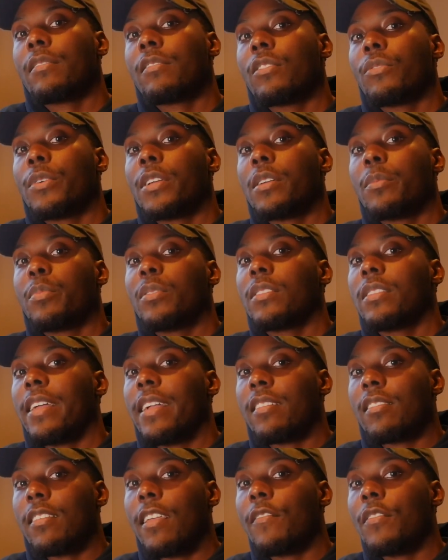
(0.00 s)
so we can put
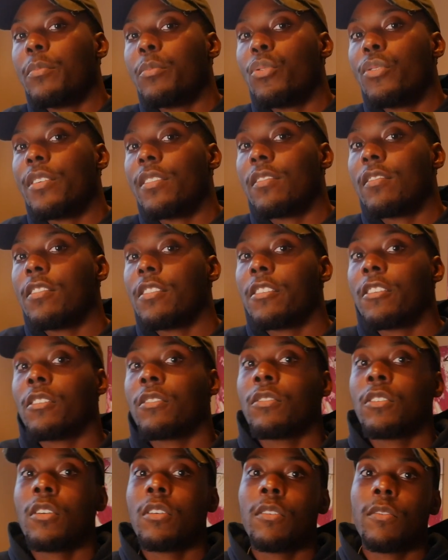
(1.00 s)
that
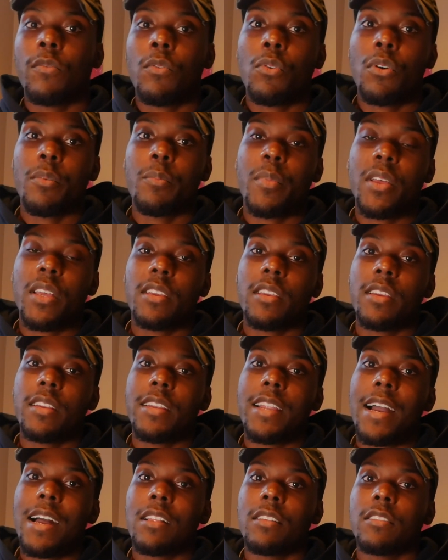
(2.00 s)
$7.04
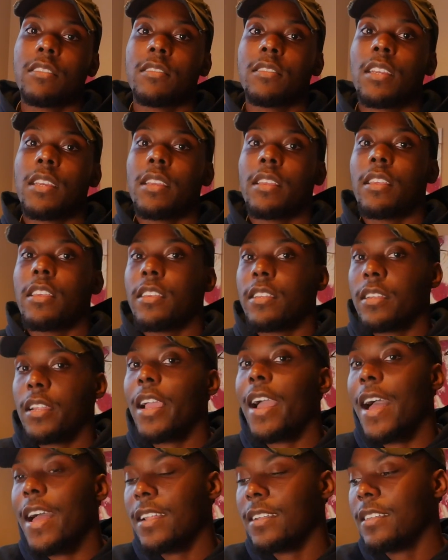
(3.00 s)
million in
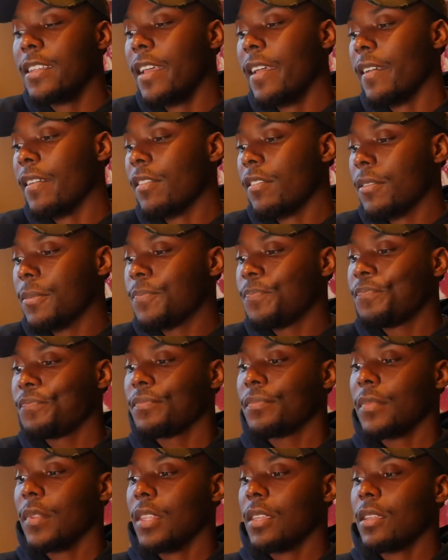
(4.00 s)
context.
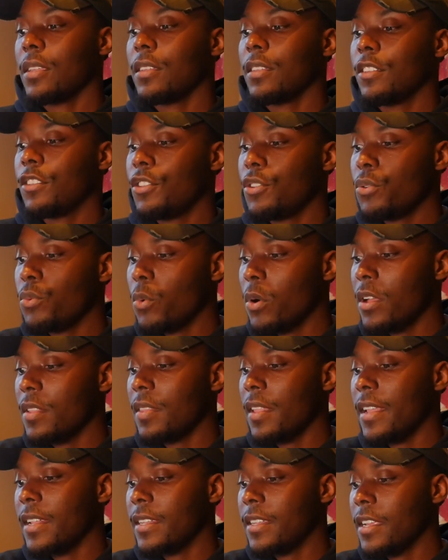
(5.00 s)
In Q1,
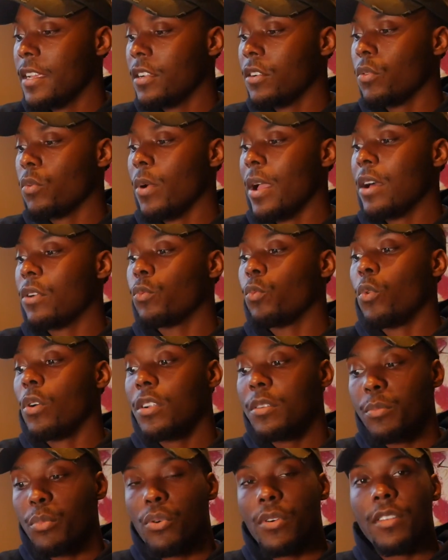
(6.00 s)
they did around
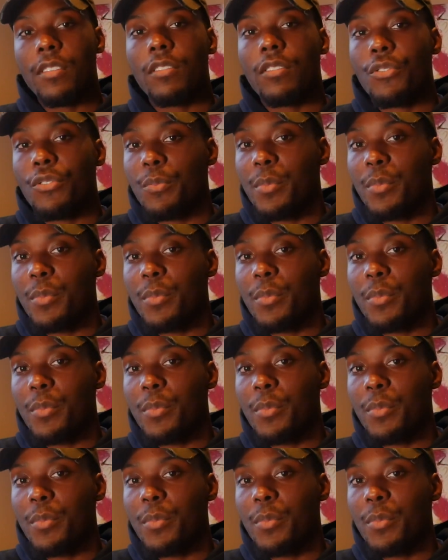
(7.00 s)
$1.2